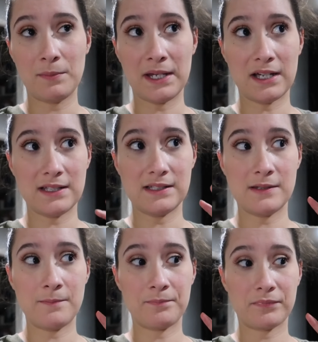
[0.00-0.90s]

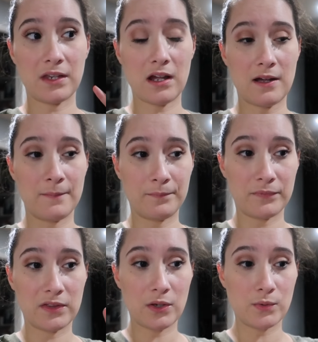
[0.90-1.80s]
because
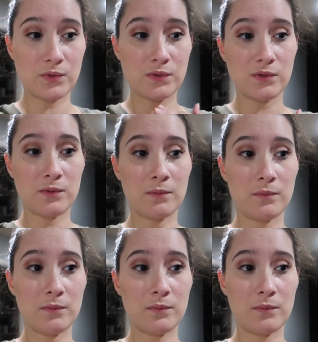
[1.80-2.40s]
those